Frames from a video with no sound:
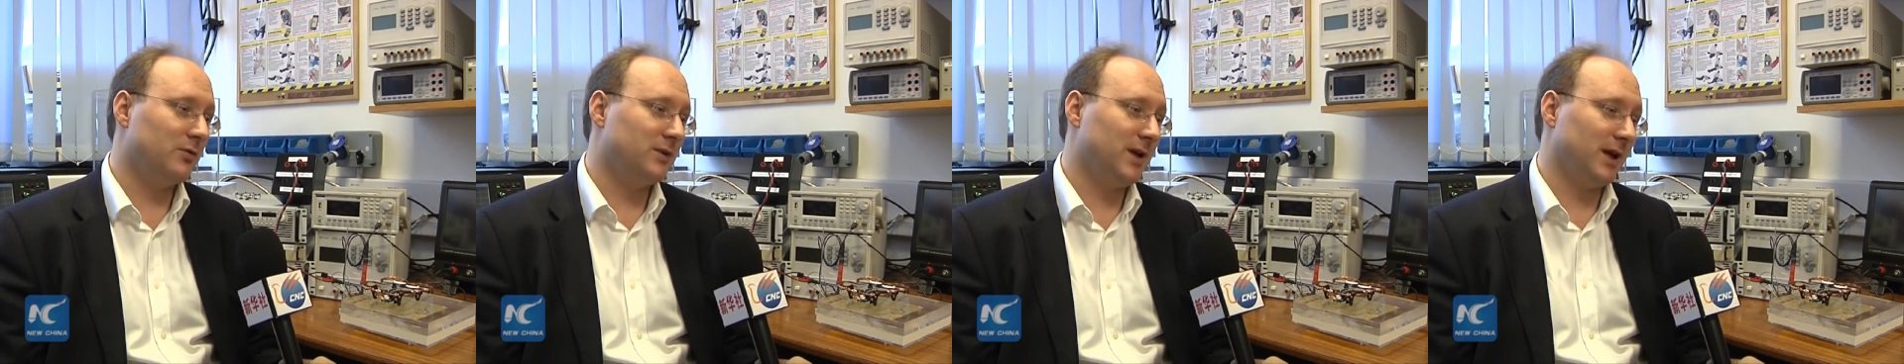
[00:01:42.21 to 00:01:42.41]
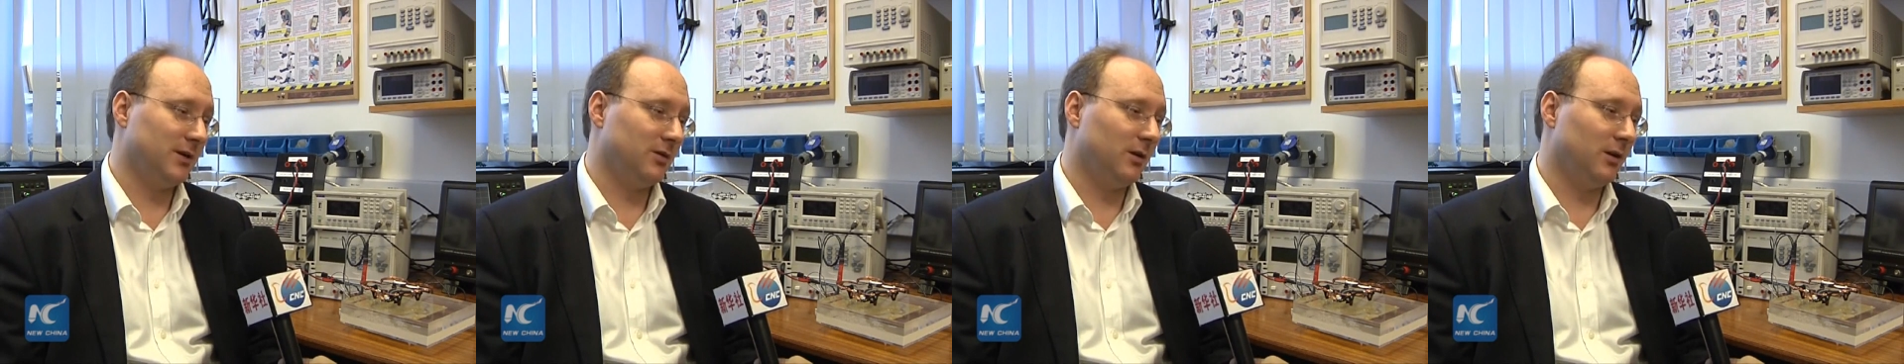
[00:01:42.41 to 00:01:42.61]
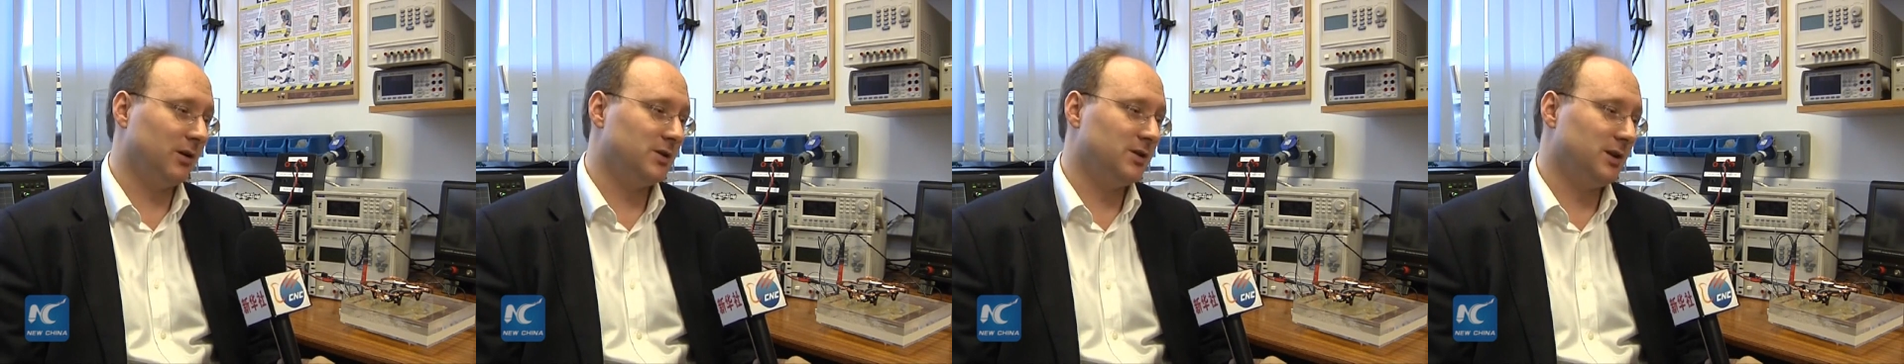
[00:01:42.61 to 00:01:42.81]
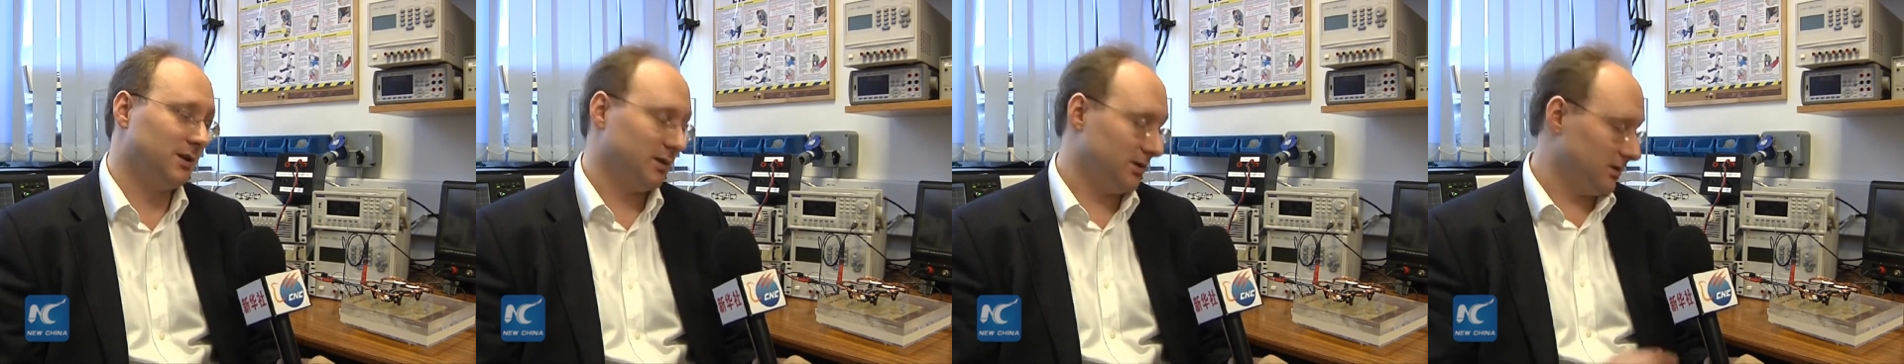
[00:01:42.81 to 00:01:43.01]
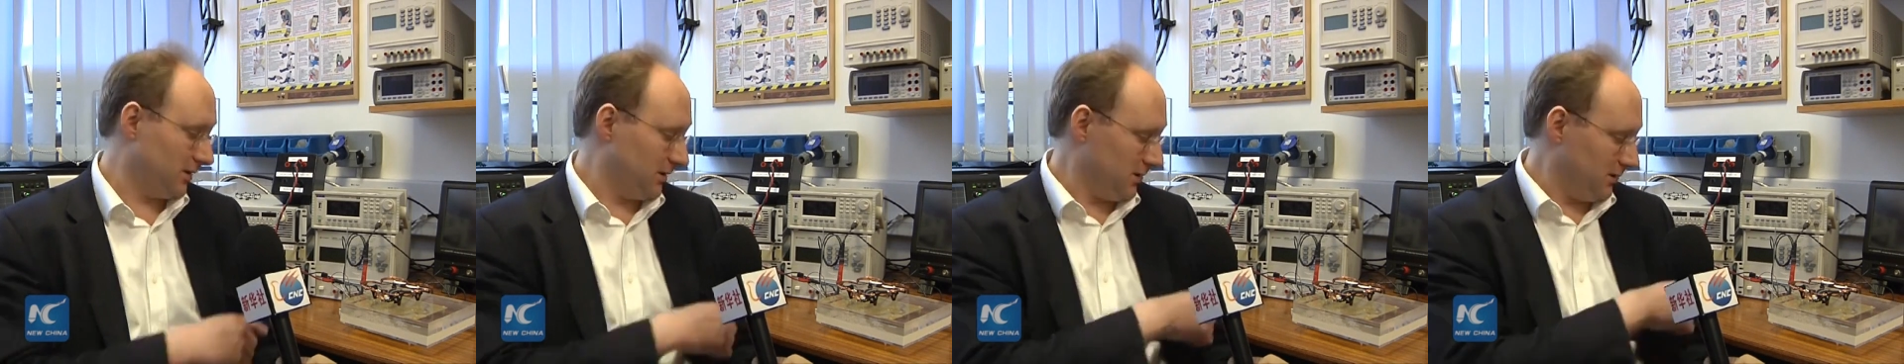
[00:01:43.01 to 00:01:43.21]
technology
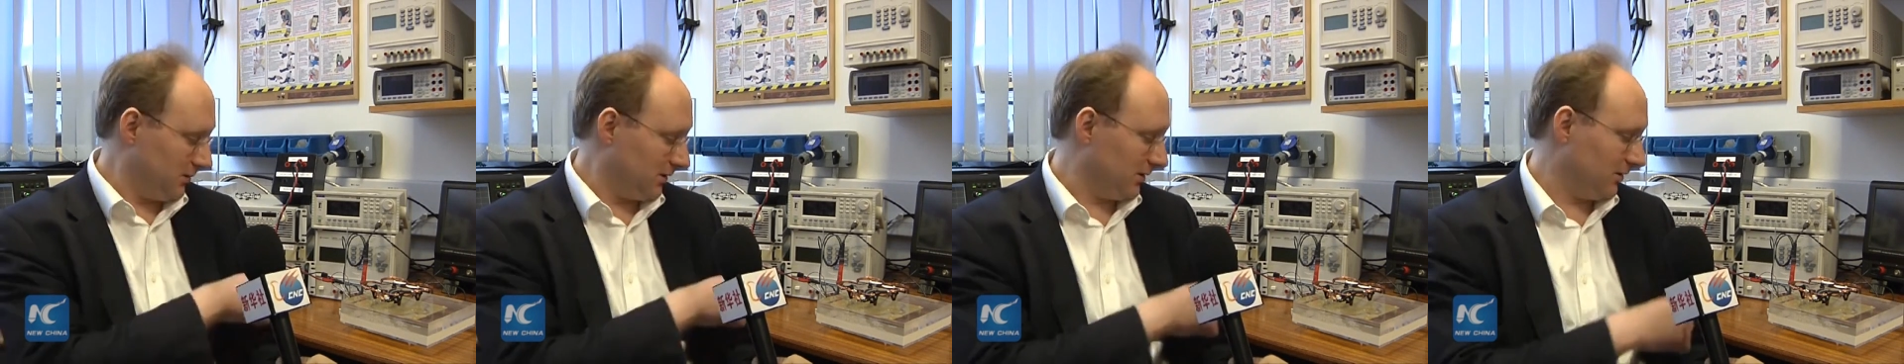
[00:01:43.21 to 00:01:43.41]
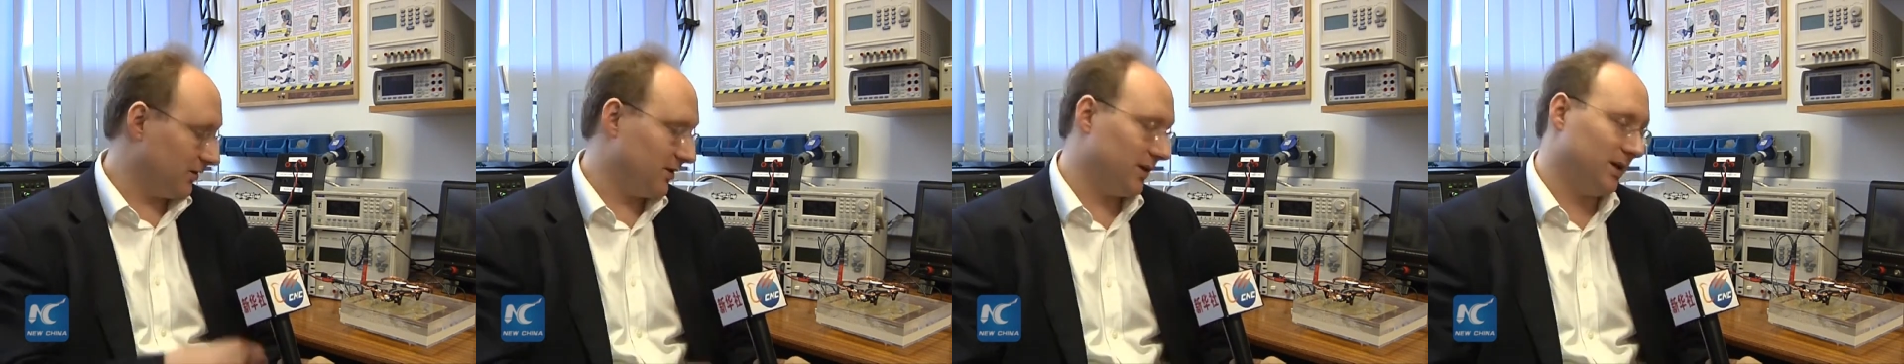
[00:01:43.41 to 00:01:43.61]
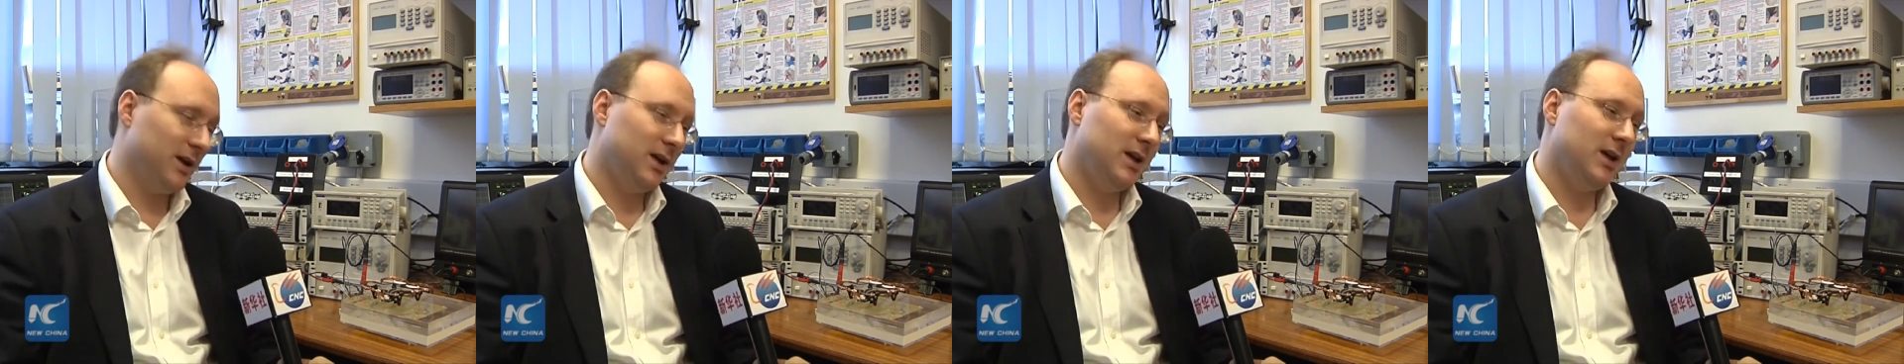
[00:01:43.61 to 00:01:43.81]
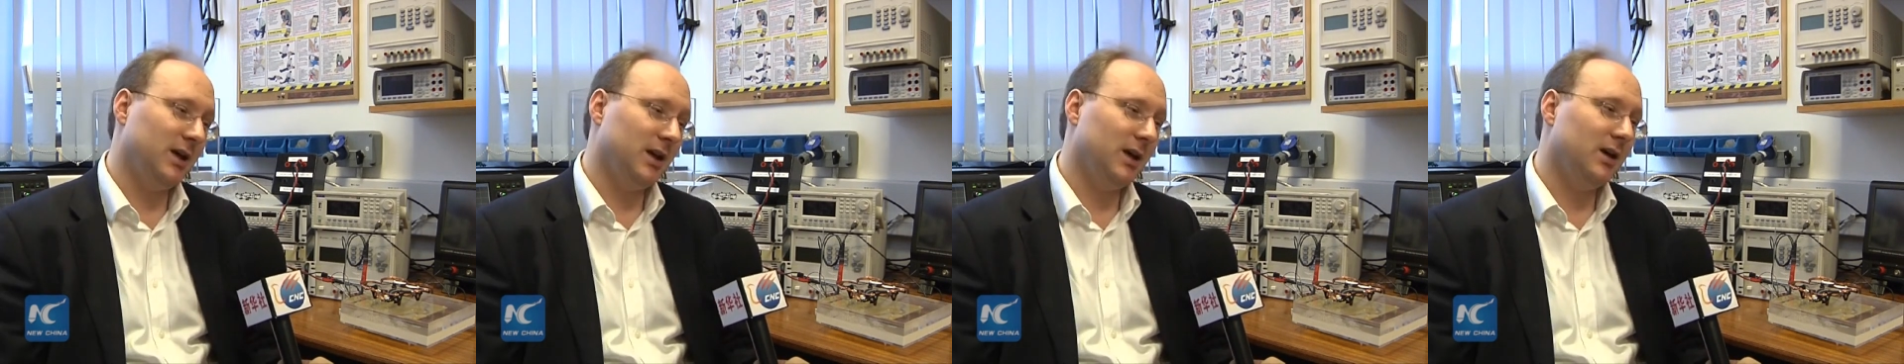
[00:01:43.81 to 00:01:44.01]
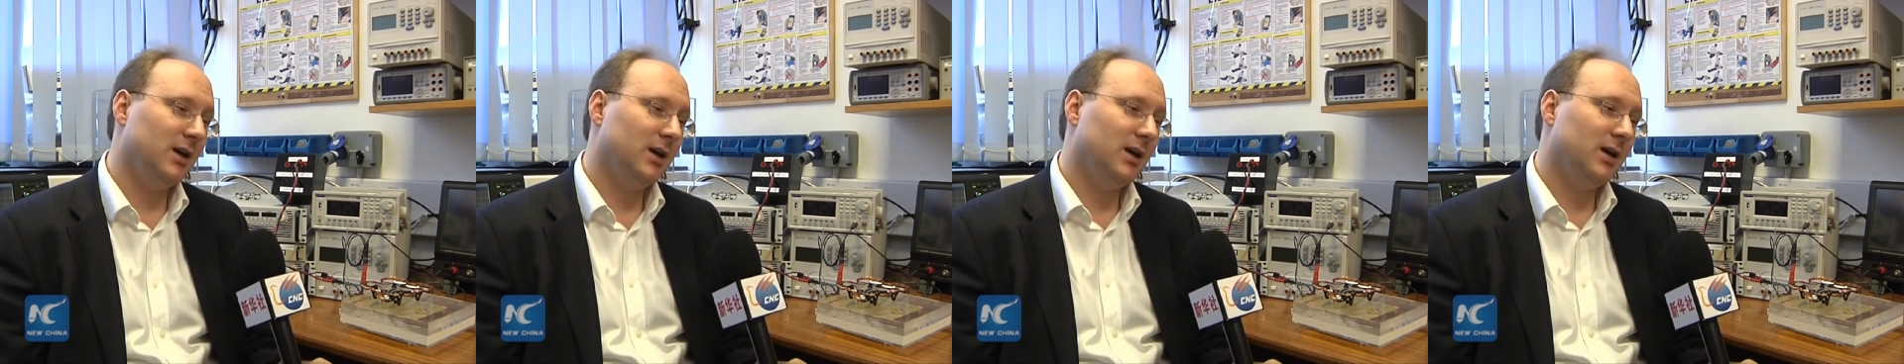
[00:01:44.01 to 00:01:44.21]
that you can see
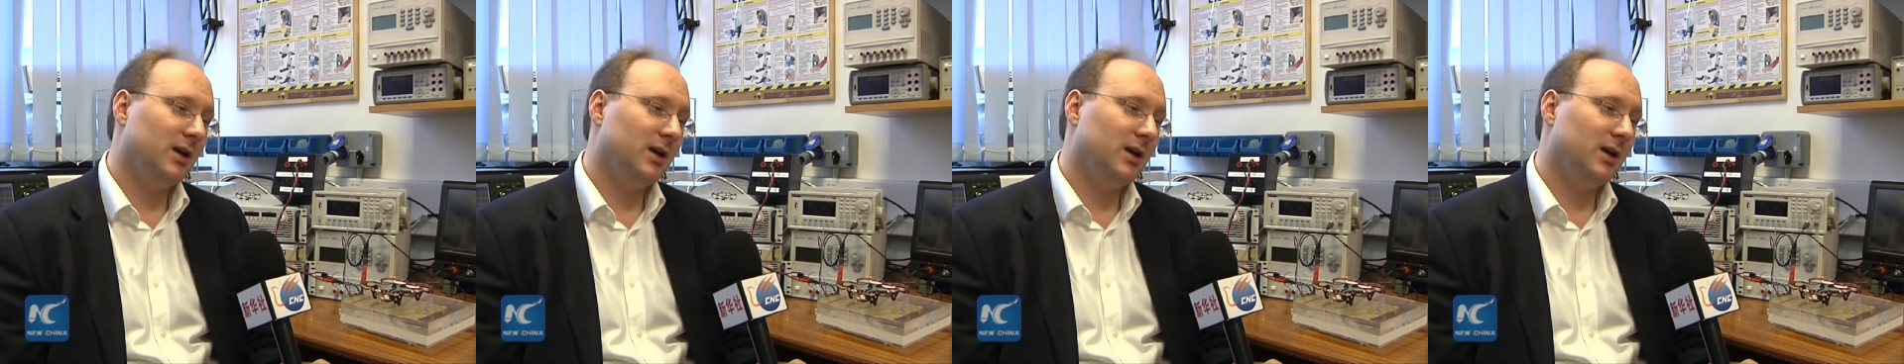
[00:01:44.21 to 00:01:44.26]
here